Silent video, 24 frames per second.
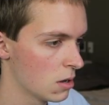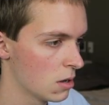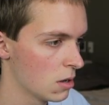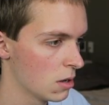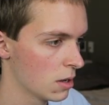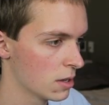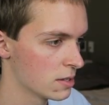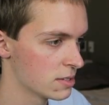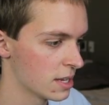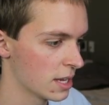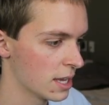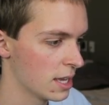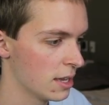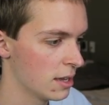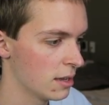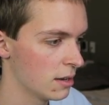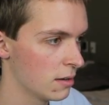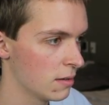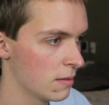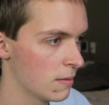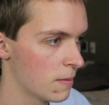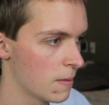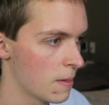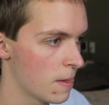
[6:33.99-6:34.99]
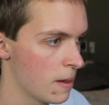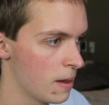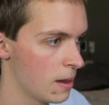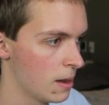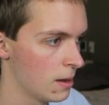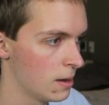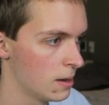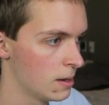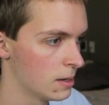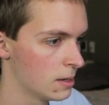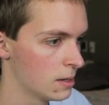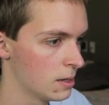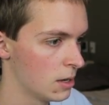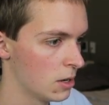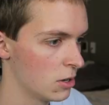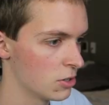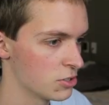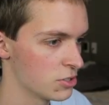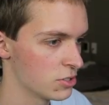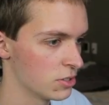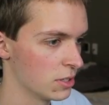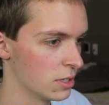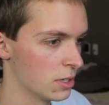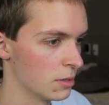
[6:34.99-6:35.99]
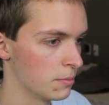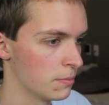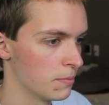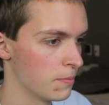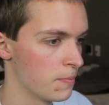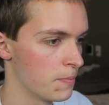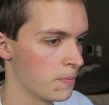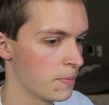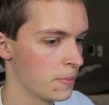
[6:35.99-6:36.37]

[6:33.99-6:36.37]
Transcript: Because I can't... I'll sleep.